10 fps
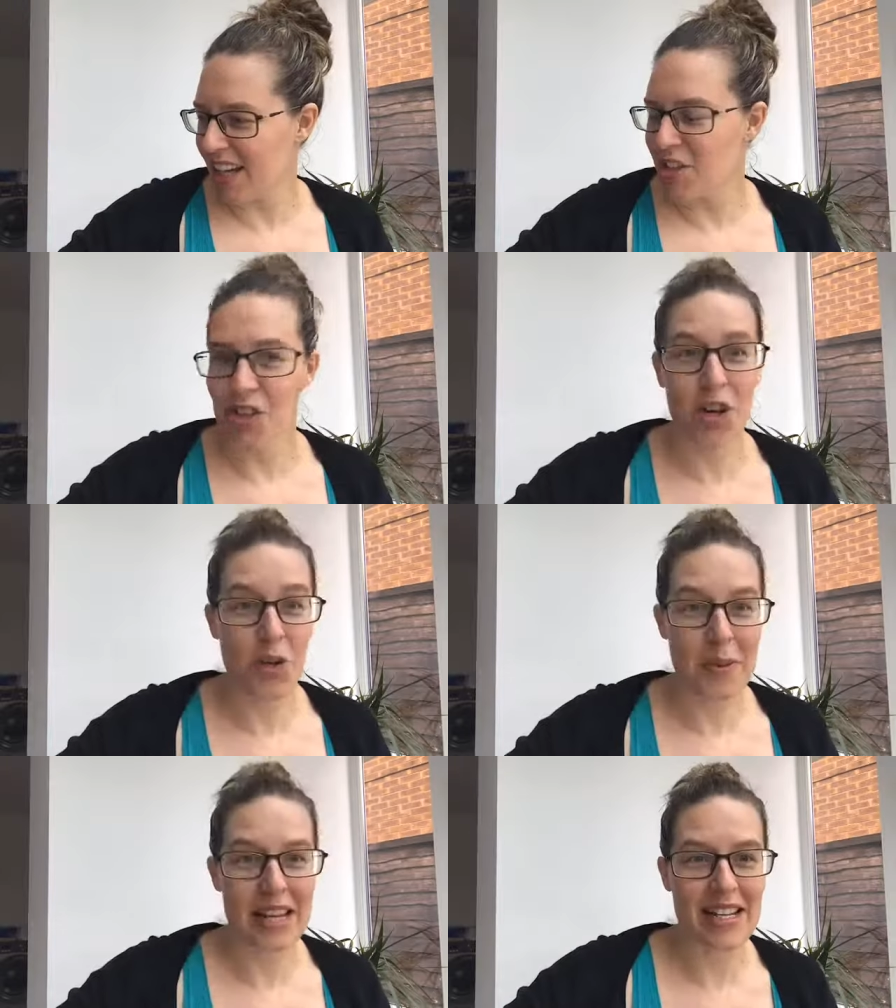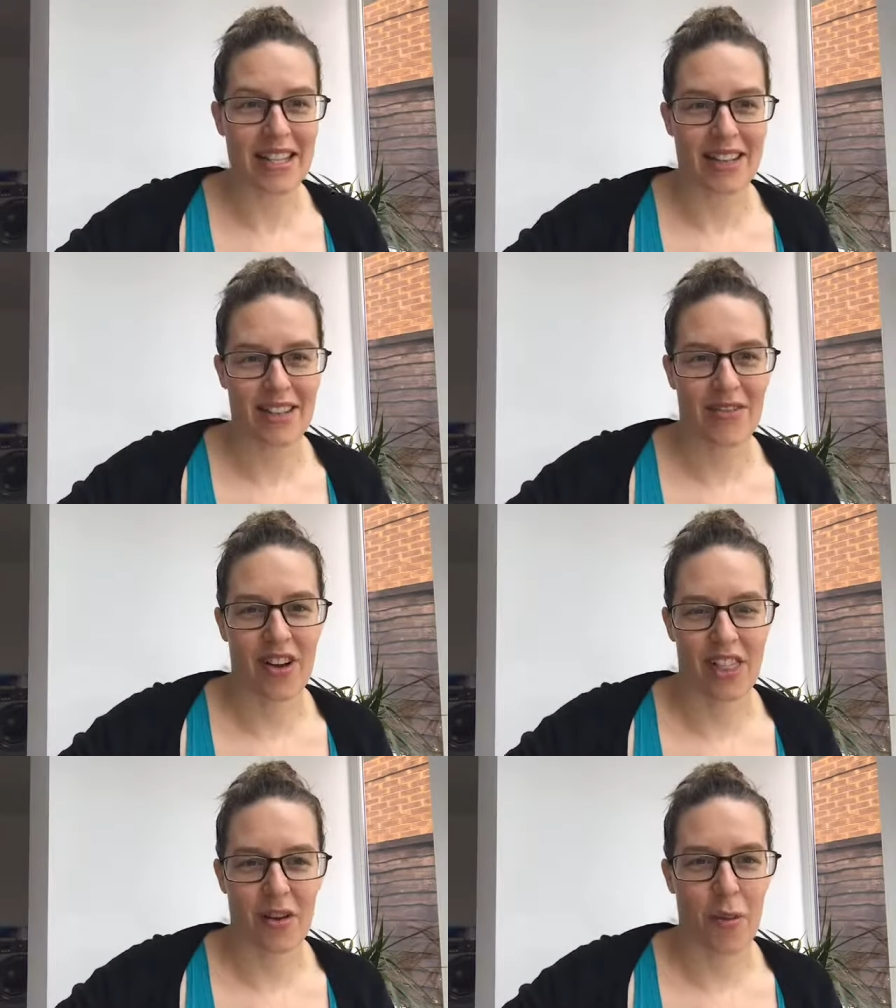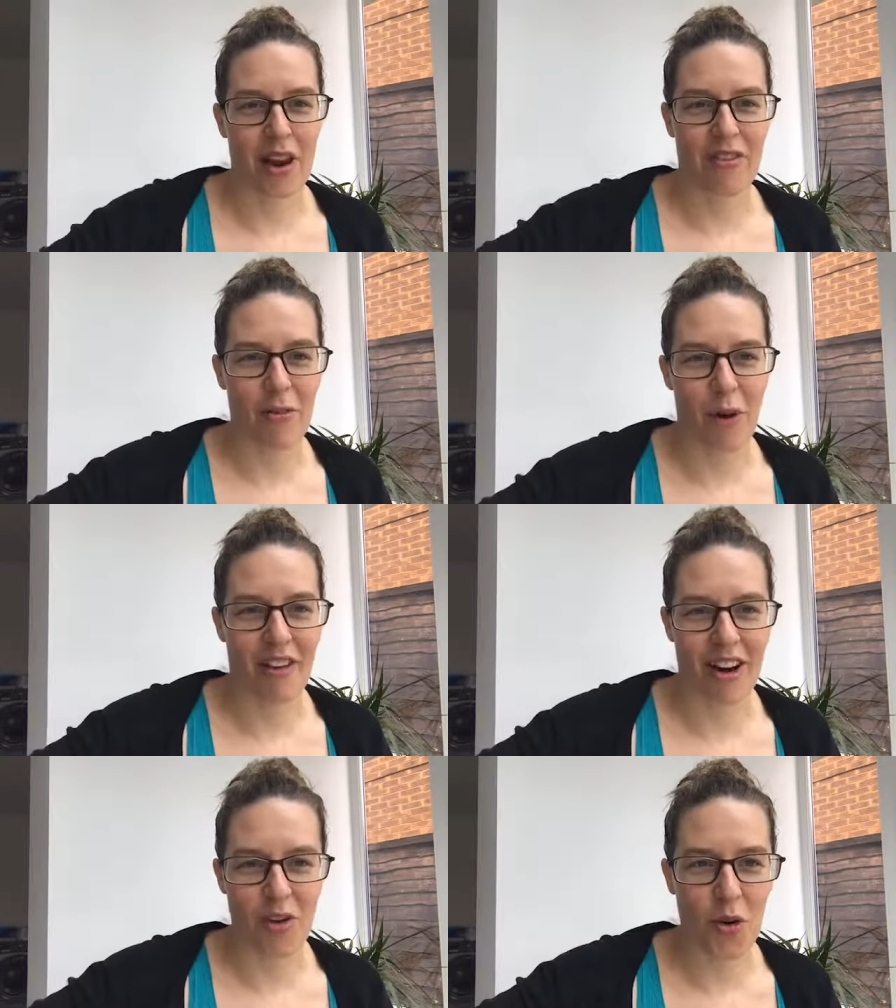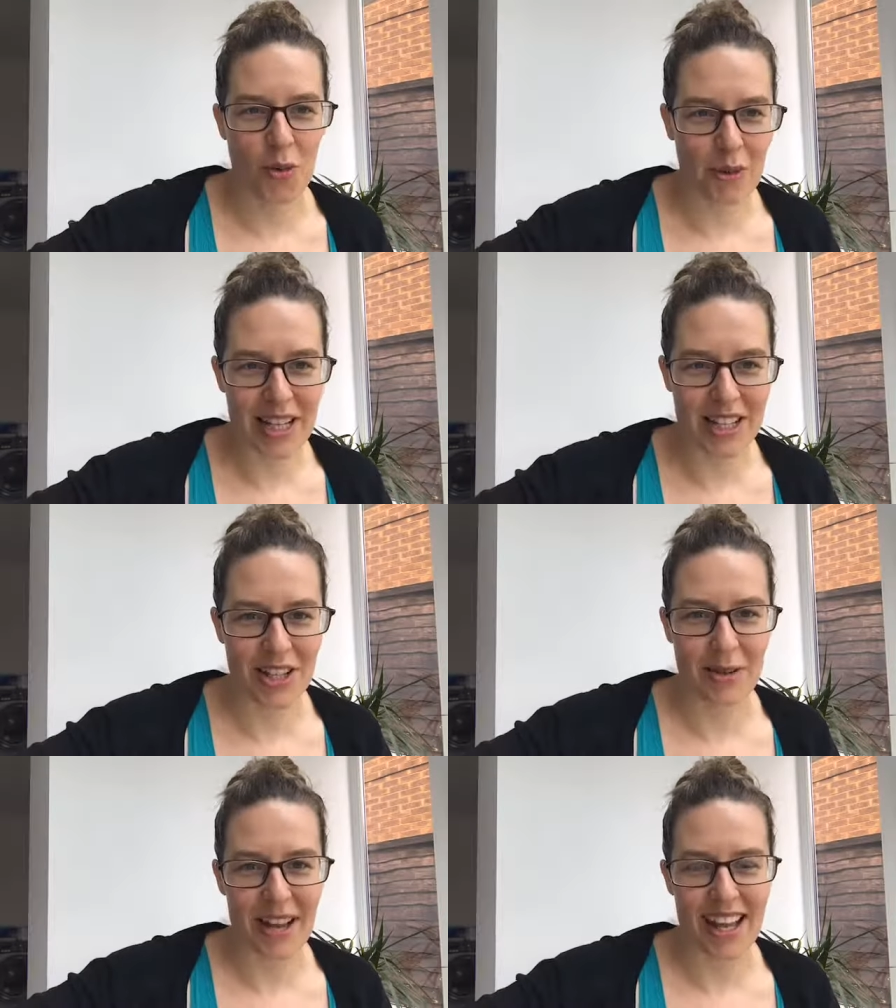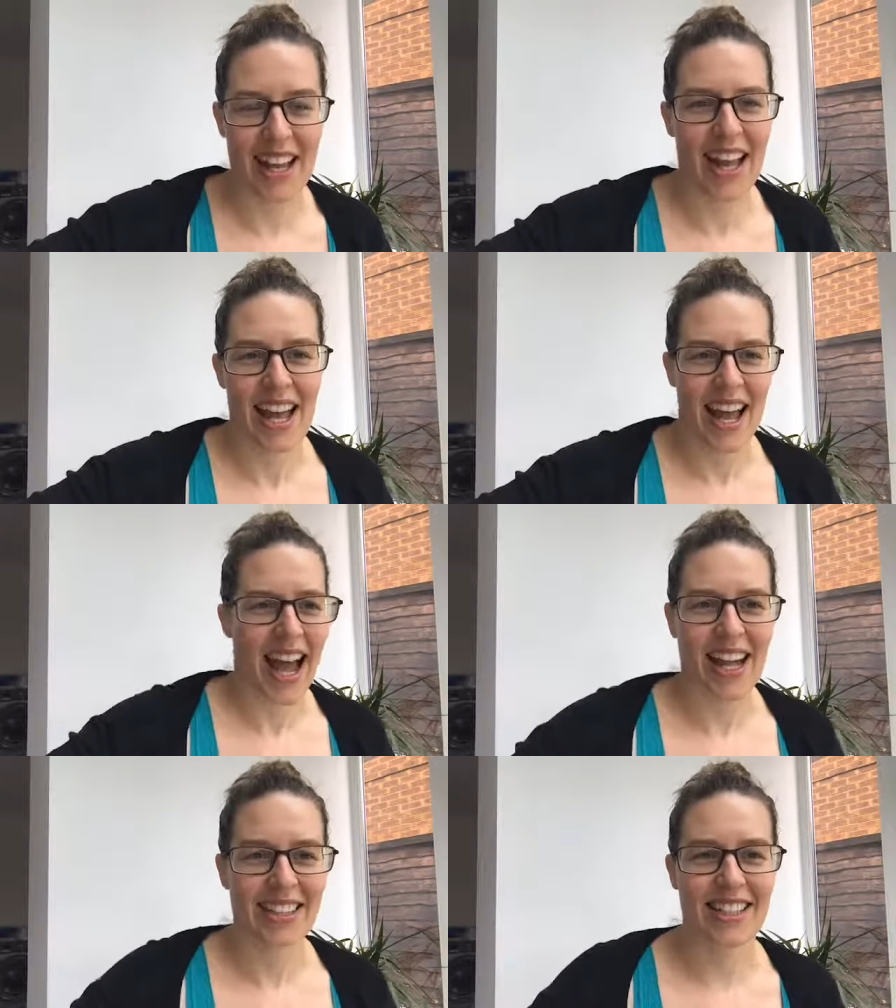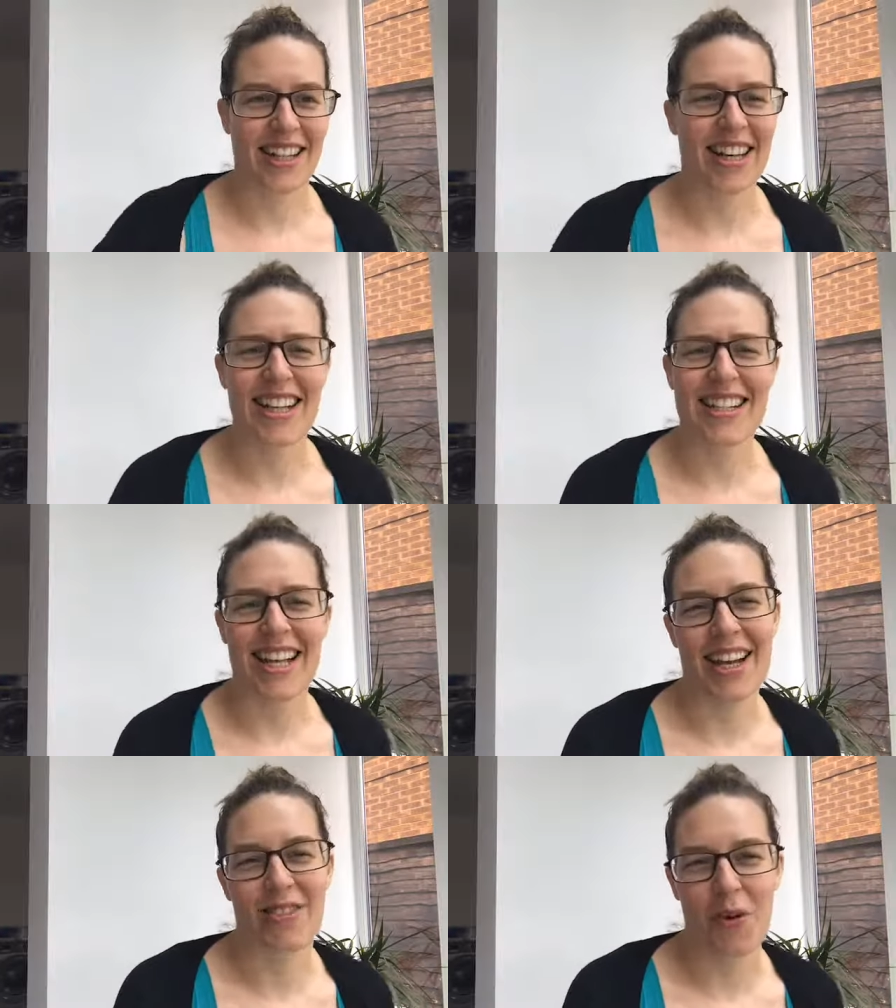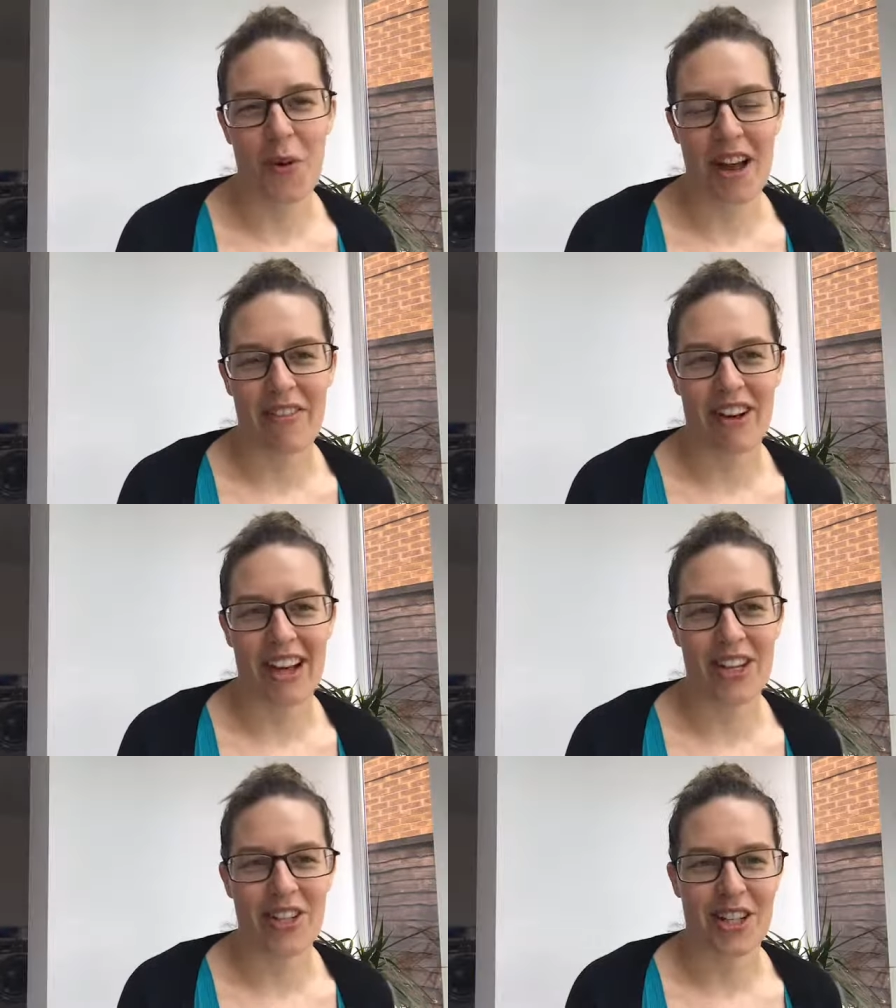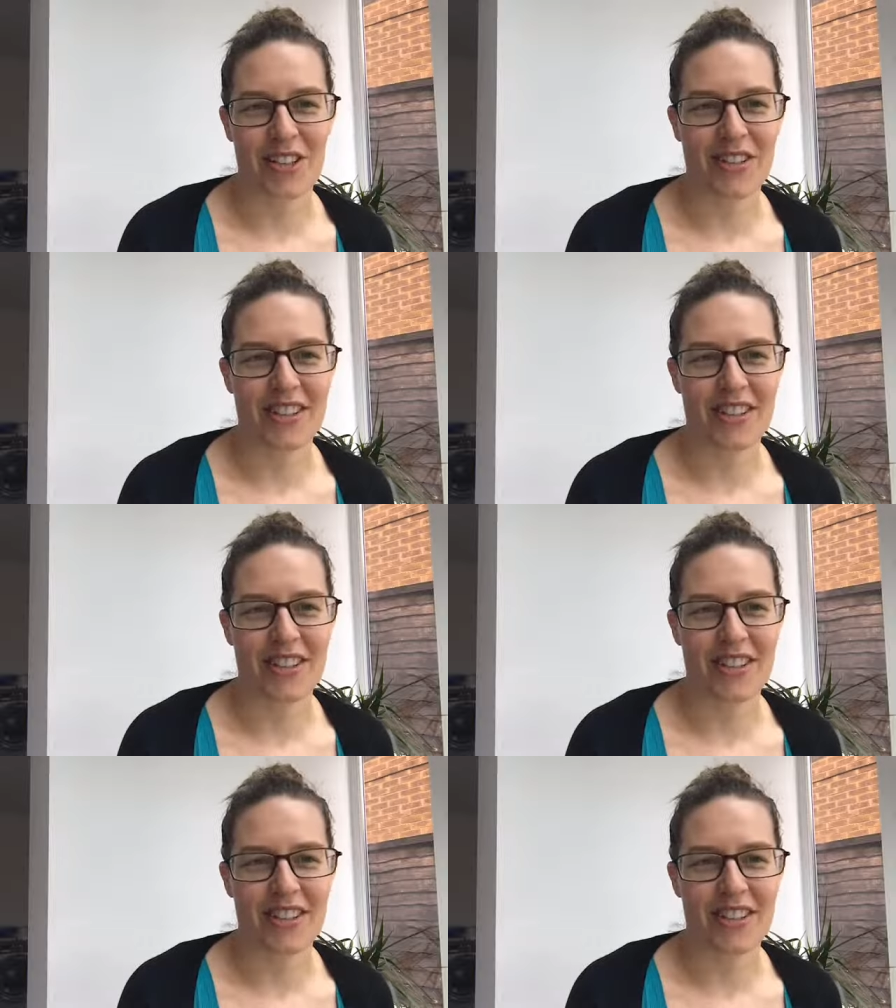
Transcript: 2 meters further away from where I normally do it, and suddenly it's saying I've got Wi-Fi issues.